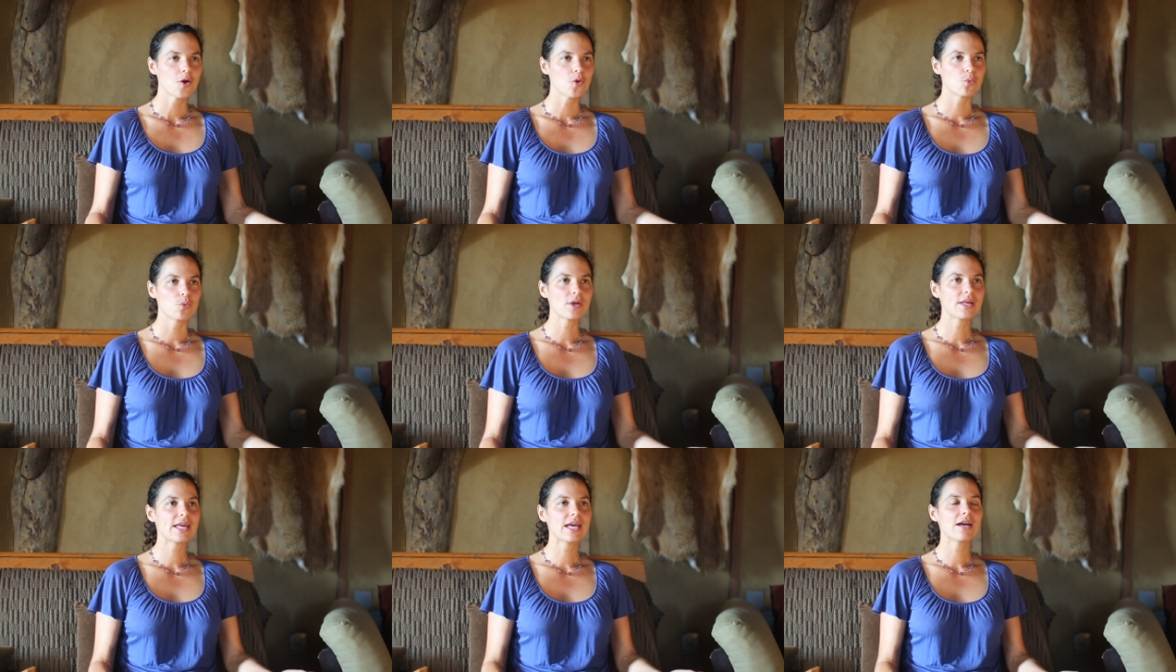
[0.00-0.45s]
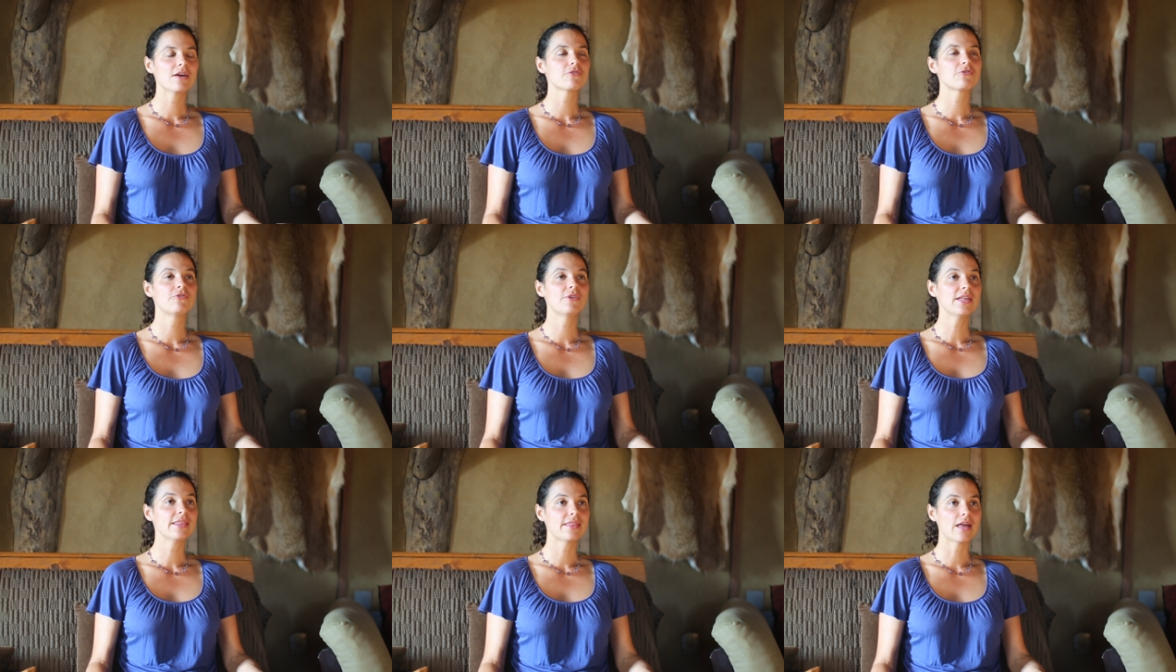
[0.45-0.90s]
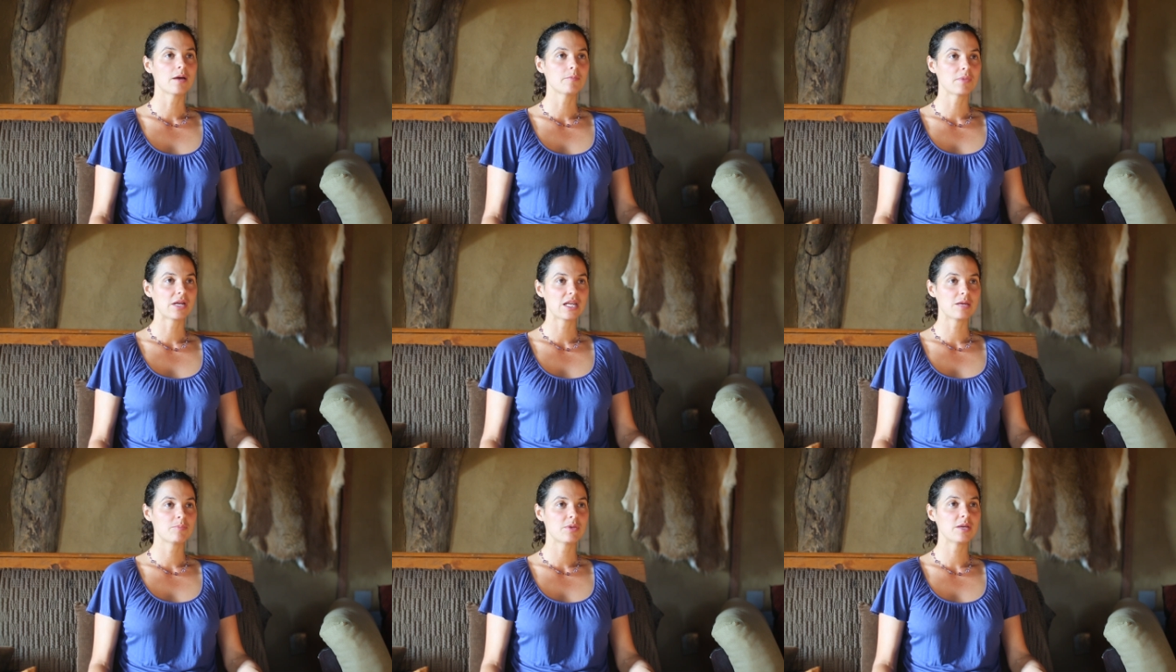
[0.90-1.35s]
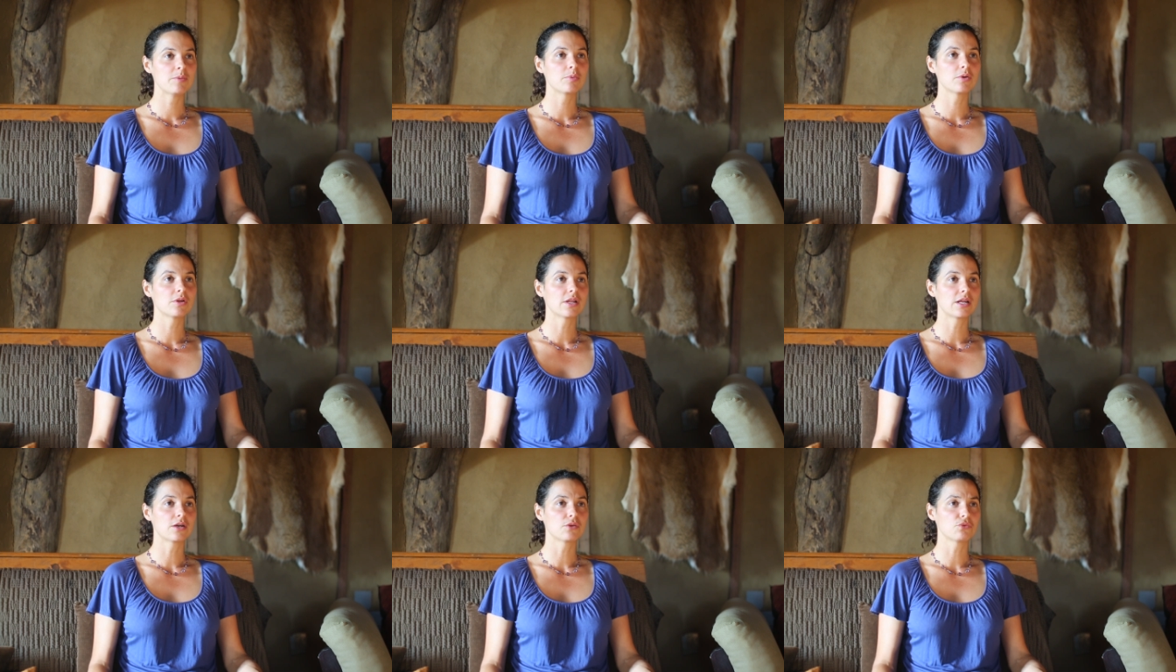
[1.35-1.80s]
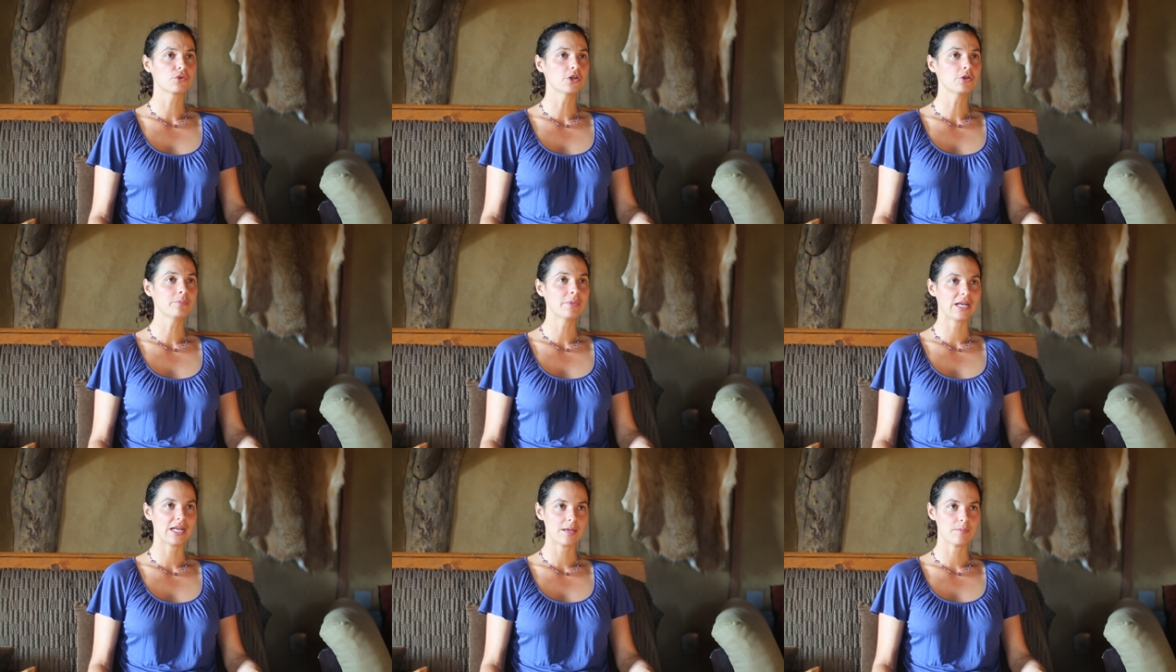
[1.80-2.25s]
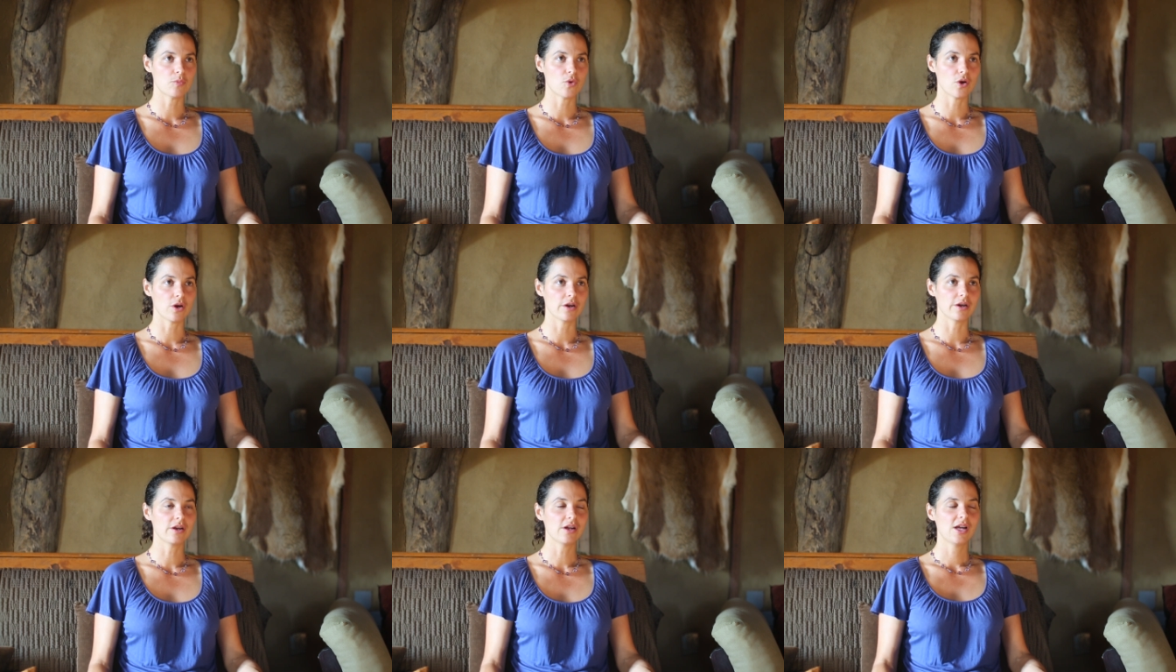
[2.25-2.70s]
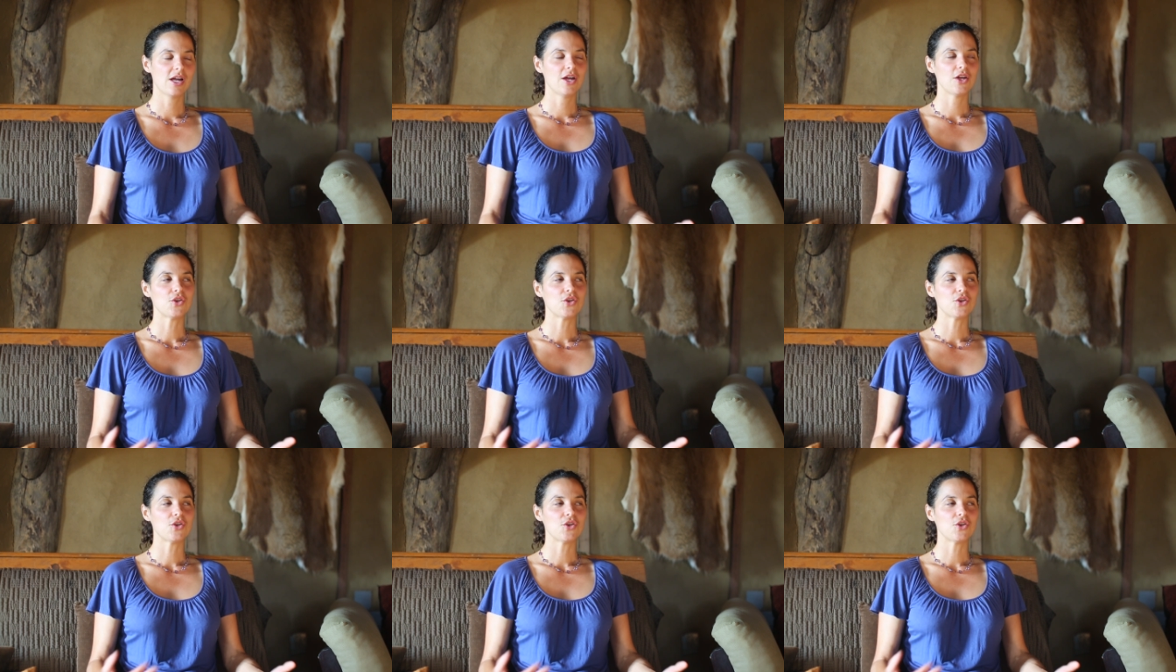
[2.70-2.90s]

we can't fit that many people in a room anymore,